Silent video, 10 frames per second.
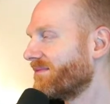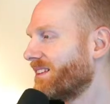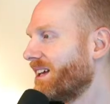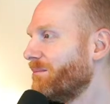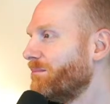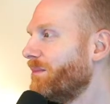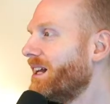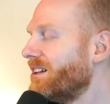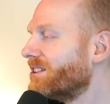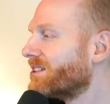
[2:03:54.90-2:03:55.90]

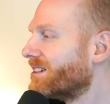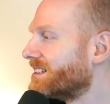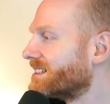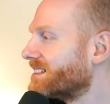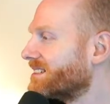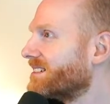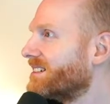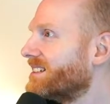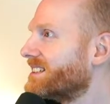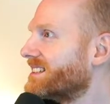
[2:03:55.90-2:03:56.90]
million
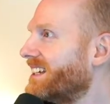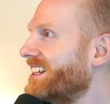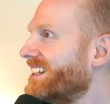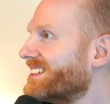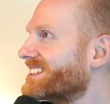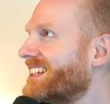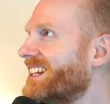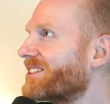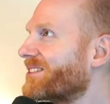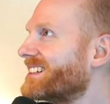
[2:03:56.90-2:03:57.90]

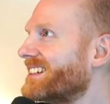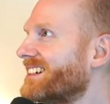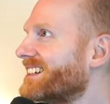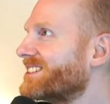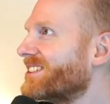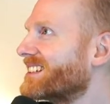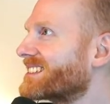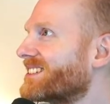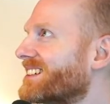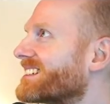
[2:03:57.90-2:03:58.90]
sitting right there in your
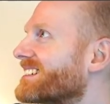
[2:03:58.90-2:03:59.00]
Discord,